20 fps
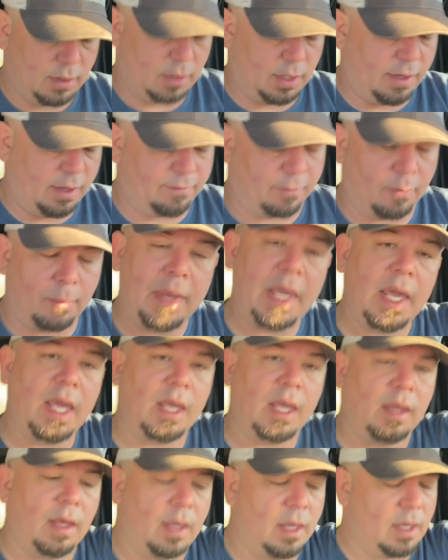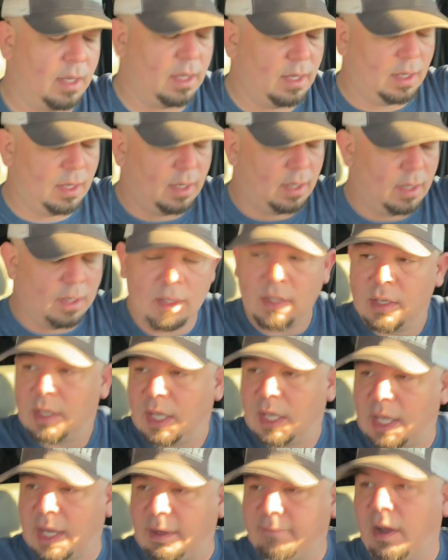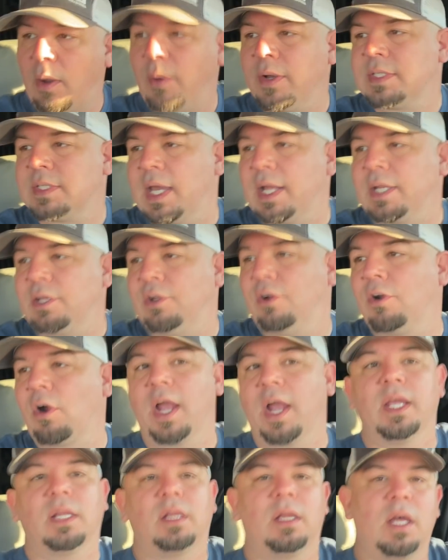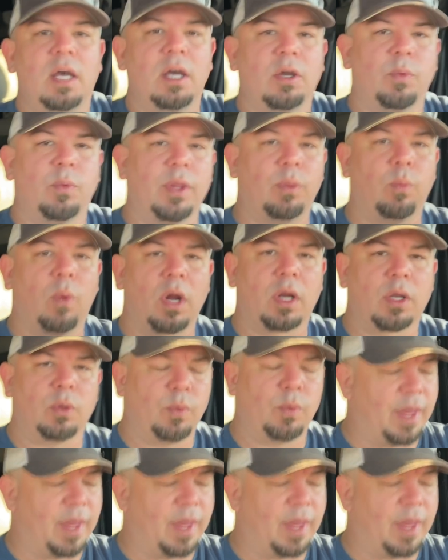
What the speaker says: for me, I've always had great luck with working with